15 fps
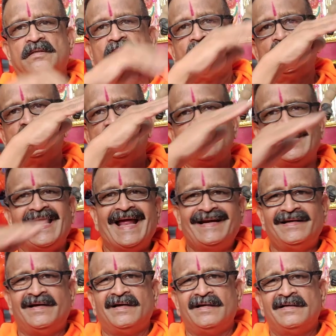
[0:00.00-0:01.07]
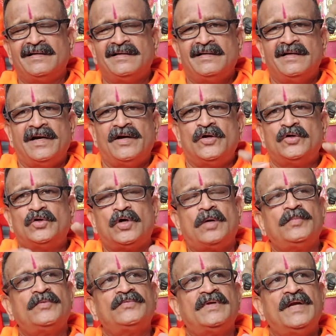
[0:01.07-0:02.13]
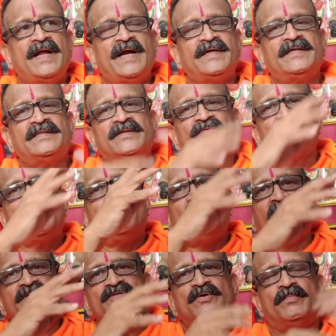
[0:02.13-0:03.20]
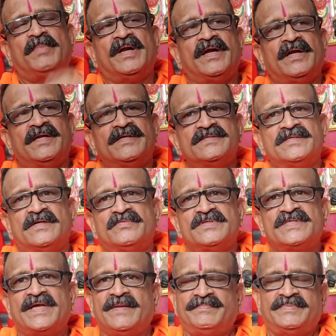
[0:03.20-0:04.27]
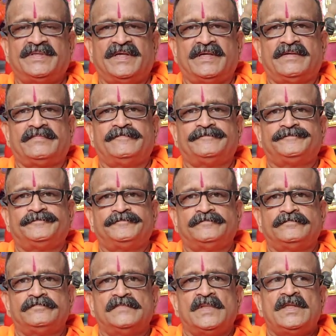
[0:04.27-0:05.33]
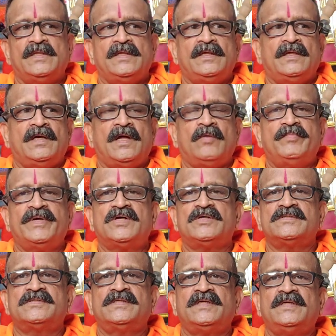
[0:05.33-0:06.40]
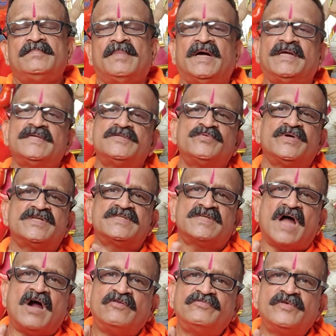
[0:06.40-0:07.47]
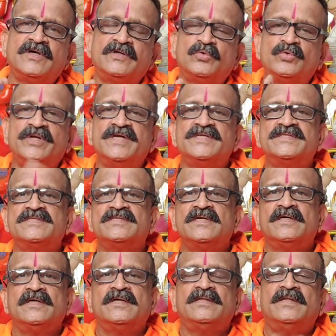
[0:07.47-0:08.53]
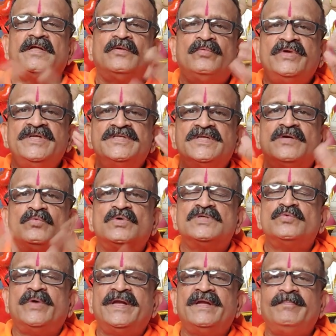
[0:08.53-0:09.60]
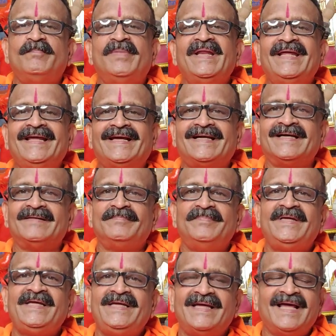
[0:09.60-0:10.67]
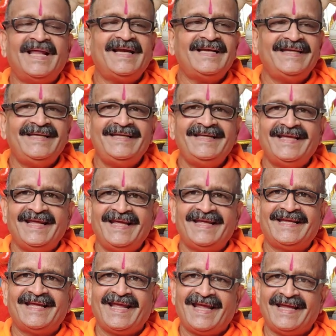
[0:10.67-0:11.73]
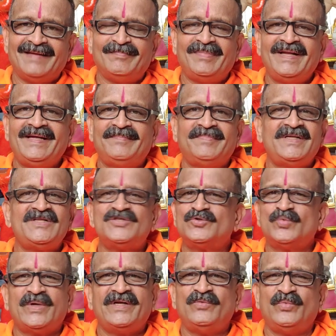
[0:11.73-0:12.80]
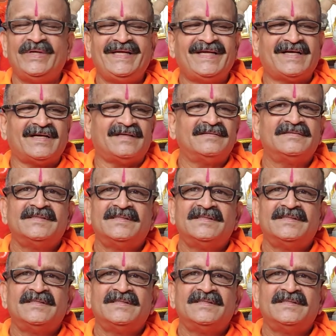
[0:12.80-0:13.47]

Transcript: there was a ladder. And on top of the ladder, there was a bunch of bananas that was kept there. Now, because the monkeys were starved for 2 days, their vision was very bleak. B-L-E-A-K. Bleak means very weak.